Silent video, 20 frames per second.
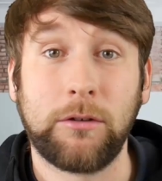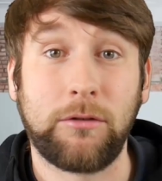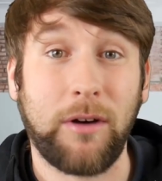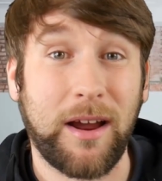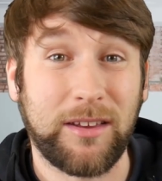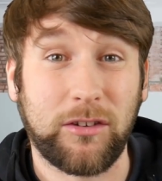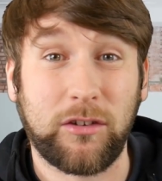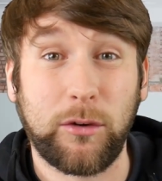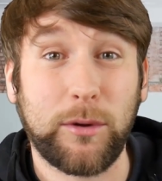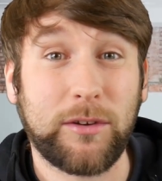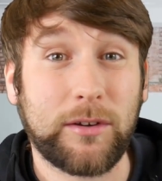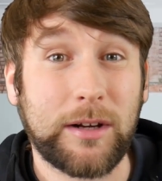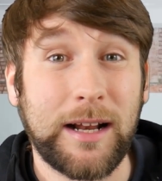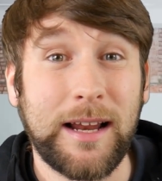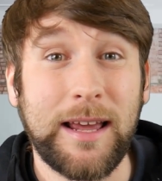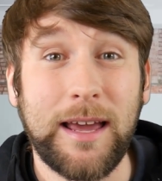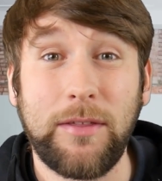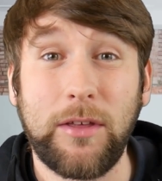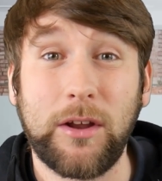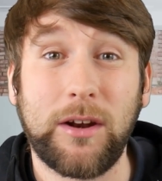Great, so it's
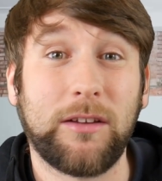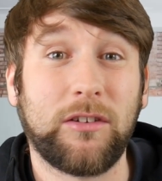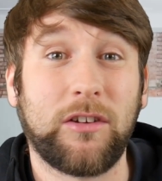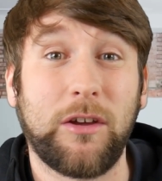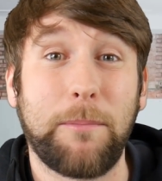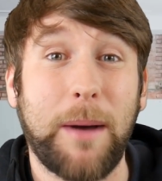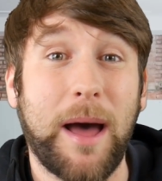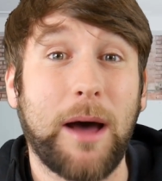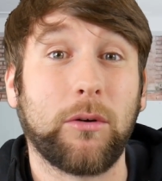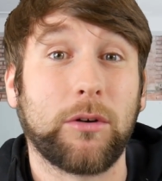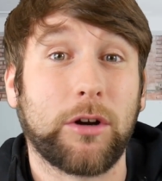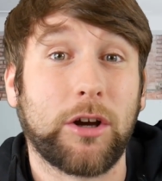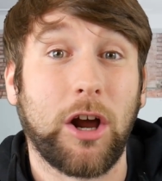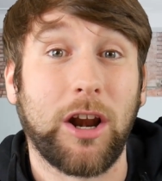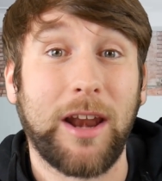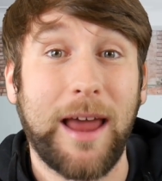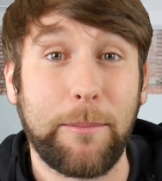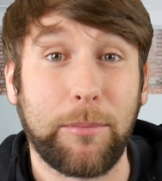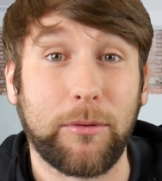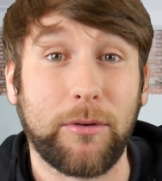clear that it's about
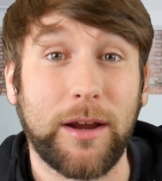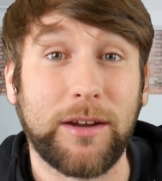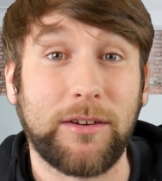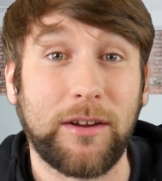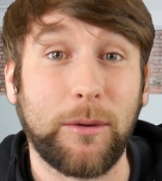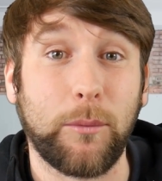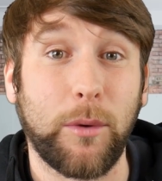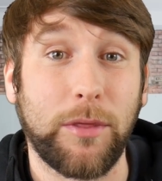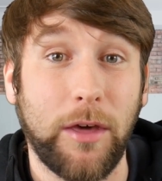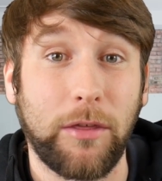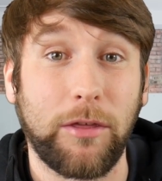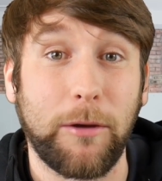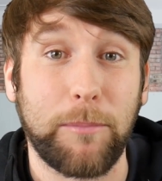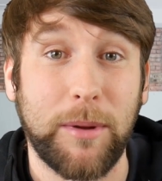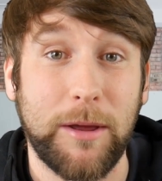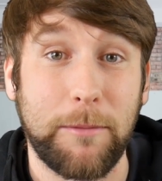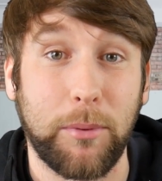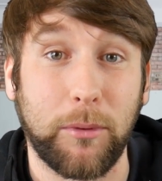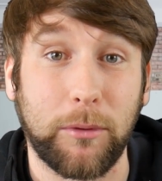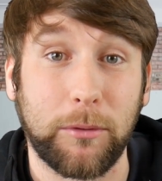collaborating with other
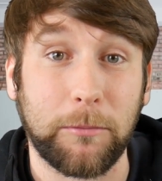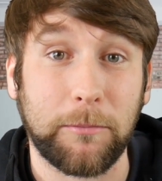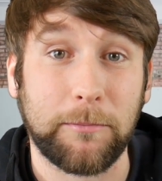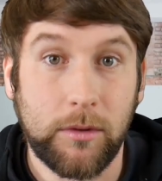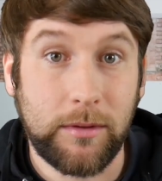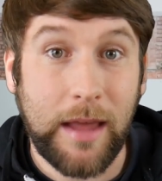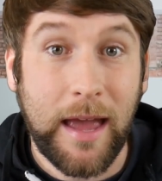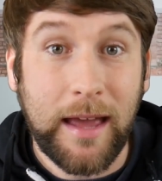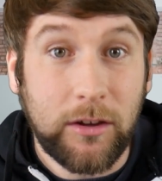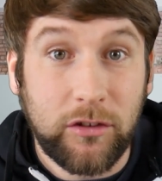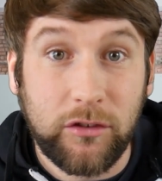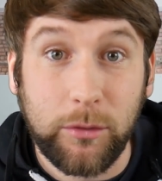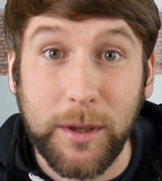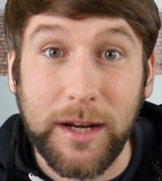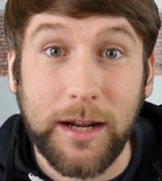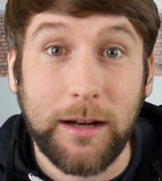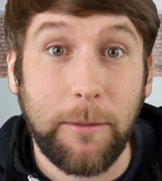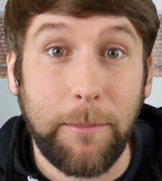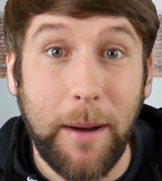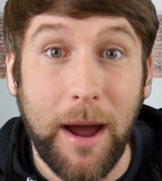people. Next, we
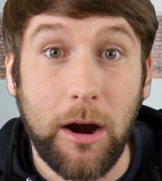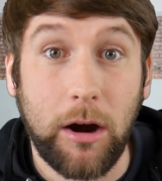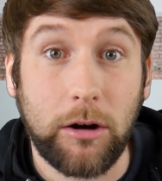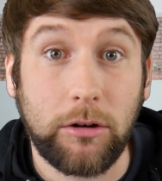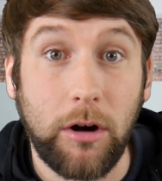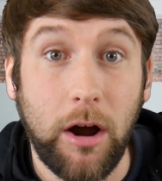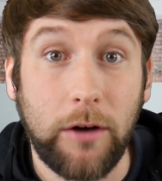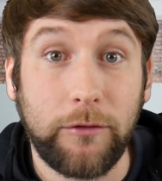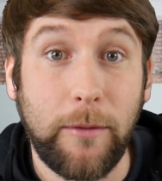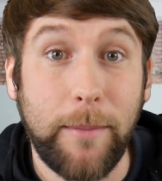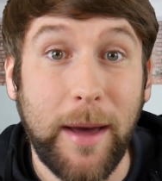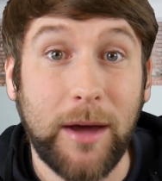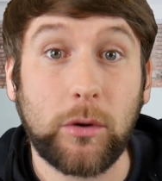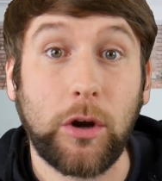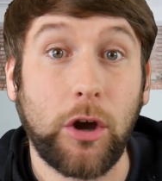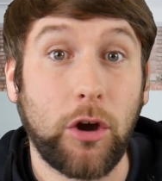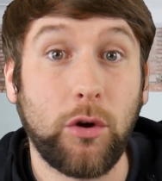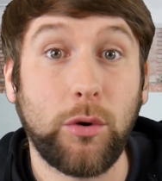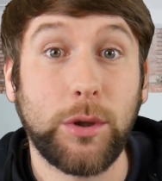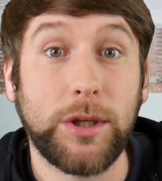need a paragraph
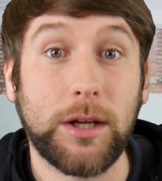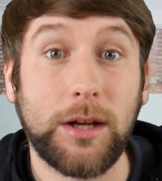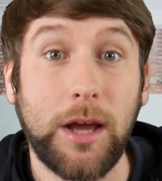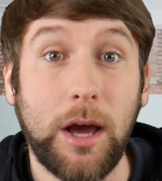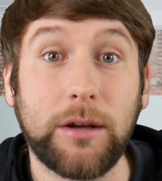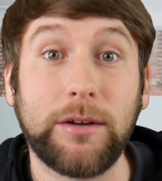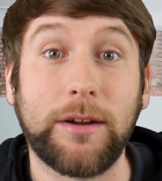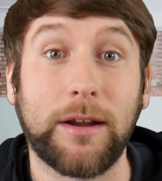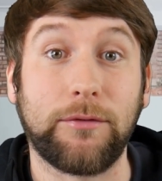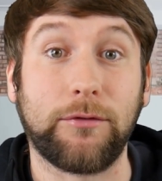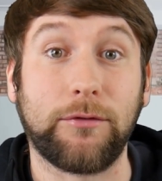about who you learned it